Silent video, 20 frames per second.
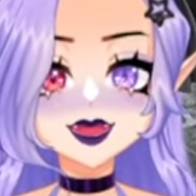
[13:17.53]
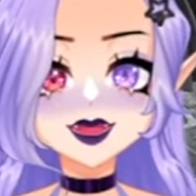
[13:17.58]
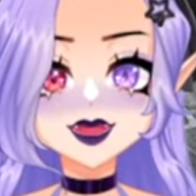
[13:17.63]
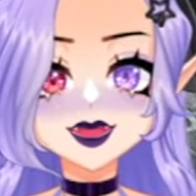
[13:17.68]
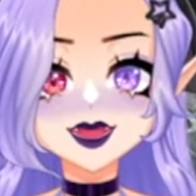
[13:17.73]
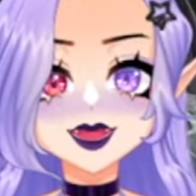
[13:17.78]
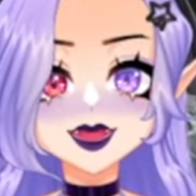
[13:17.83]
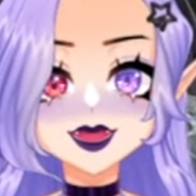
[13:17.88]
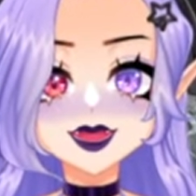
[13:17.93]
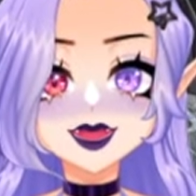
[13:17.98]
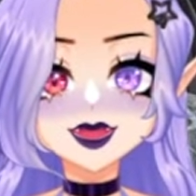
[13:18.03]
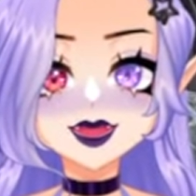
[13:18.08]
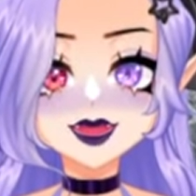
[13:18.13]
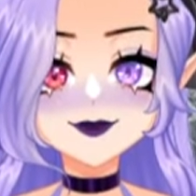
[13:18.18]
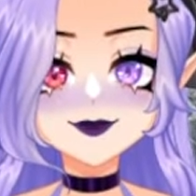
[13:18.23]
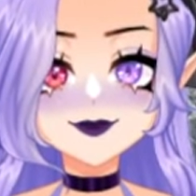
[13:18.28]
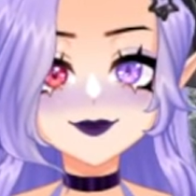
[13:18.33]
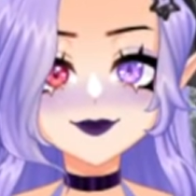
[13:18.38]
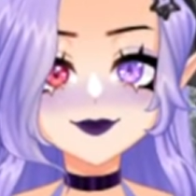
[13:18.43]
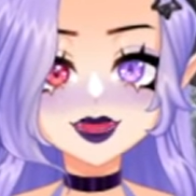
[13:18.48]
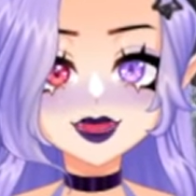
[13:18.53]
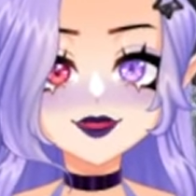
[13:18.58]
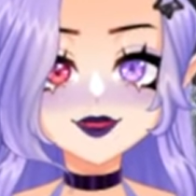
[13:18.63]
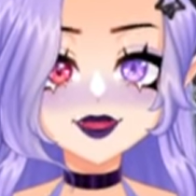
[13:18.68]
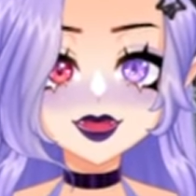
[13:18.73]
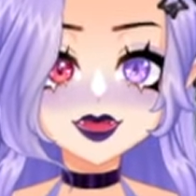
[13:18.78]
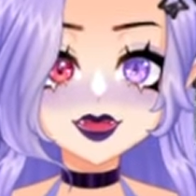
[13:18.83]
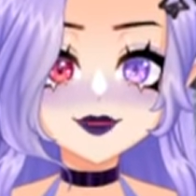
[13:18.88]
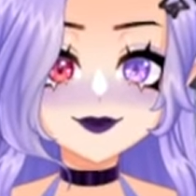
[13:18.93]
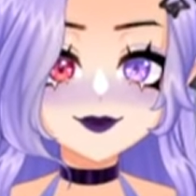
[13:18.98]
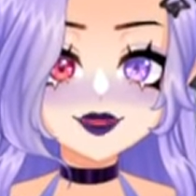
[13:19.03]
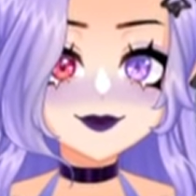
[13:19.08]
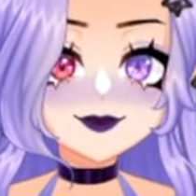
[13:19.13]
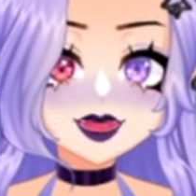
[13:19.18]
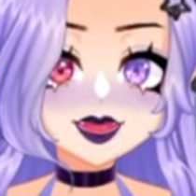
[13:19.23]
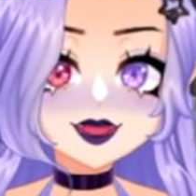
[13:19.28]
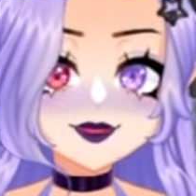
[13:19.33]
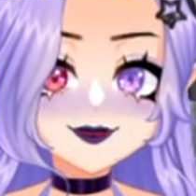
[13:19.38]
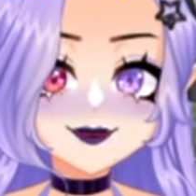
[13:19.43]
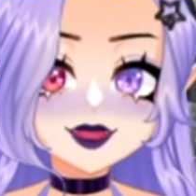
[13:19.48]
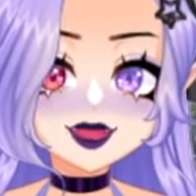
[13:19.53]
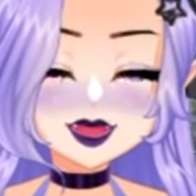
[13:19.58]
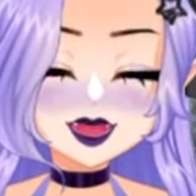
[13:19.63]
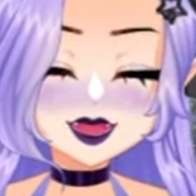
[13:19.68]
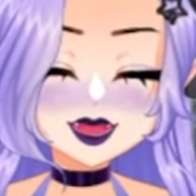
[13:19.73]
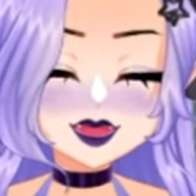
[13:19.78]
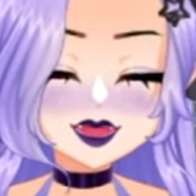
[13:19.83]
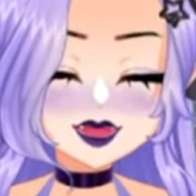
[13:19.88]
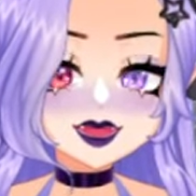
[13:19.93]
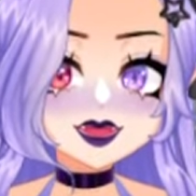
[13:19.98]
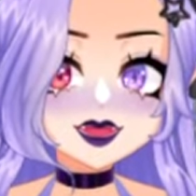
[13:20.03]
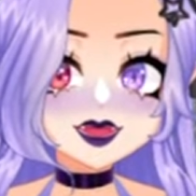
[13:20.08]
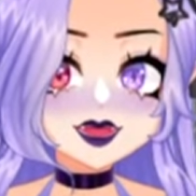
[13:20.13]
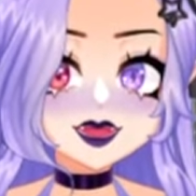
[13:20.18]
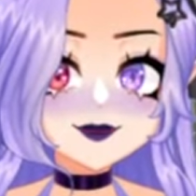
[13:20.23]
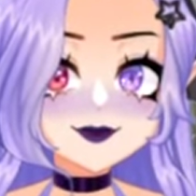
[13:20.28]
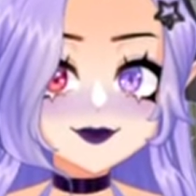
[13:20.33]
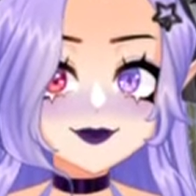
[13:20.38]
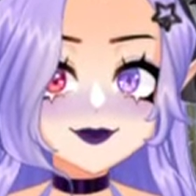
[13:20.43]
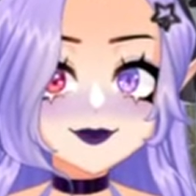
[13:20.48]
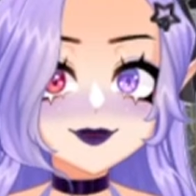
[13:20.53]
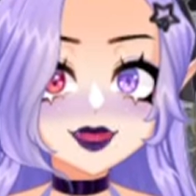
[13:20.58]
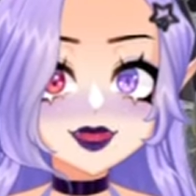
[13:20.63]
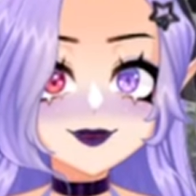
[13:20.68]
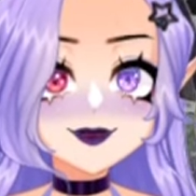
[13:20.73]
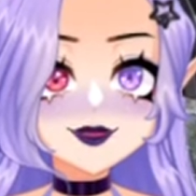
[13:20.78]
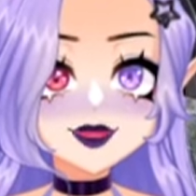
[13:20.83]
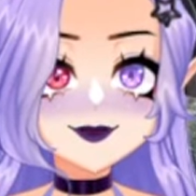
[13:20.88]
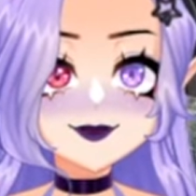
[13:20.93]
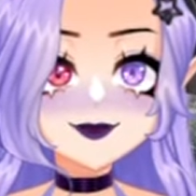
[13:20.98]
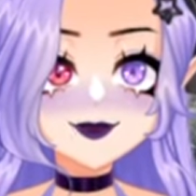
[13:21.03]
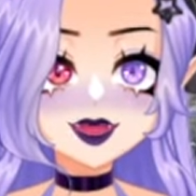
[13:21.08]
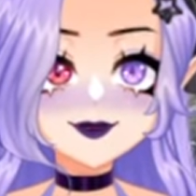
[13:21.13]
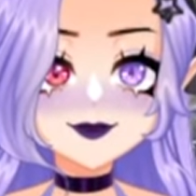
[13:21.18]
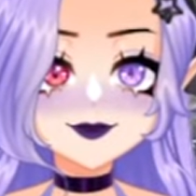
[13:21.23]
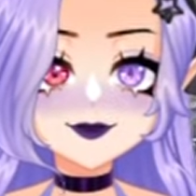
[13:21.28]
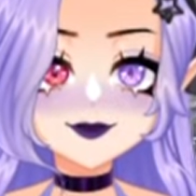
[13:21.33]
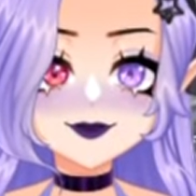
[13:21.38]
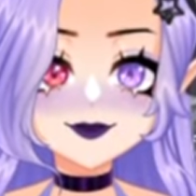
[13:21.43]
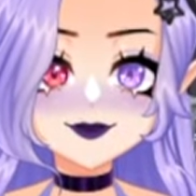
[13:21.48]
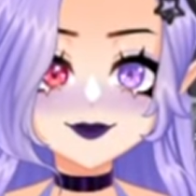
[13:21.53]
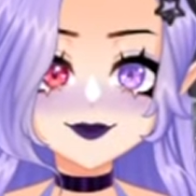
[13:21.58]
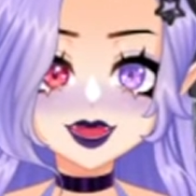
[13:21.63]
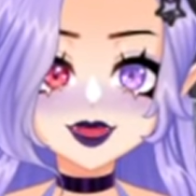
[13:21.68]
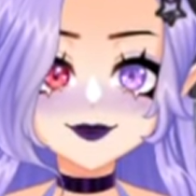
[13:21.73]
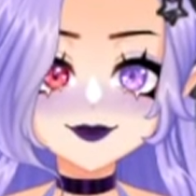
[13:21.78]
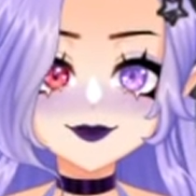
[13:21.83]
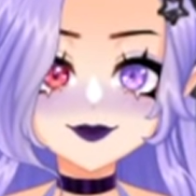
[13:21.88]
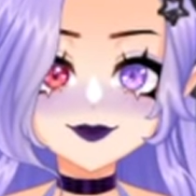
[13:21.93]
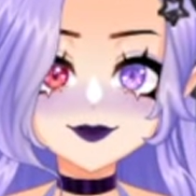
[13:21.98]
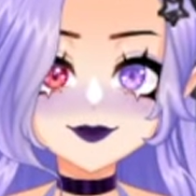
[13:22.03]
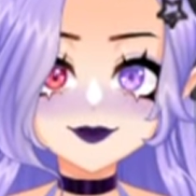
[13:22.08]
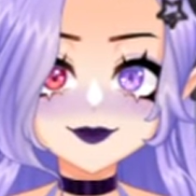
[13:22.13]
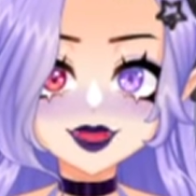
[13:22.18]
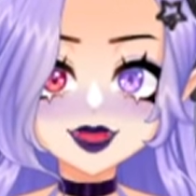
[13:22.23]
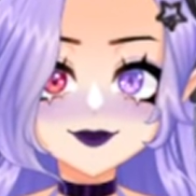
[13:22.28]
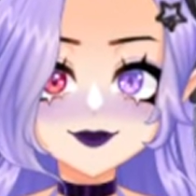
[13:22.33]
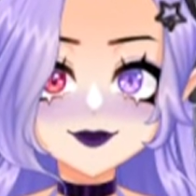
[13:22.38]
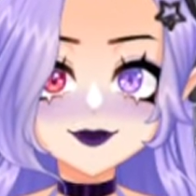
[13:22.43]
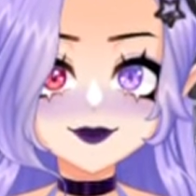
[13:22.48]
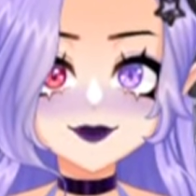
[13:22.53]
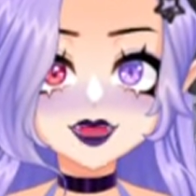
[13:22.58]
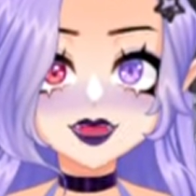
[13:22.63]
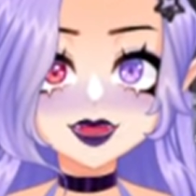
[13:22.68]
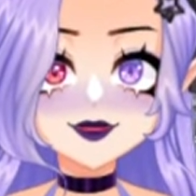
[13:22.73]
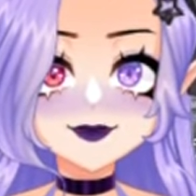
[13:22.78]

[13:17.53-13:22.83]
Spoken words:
And then Armor of Agathis, I love. And then Wrathful Smite, Pog.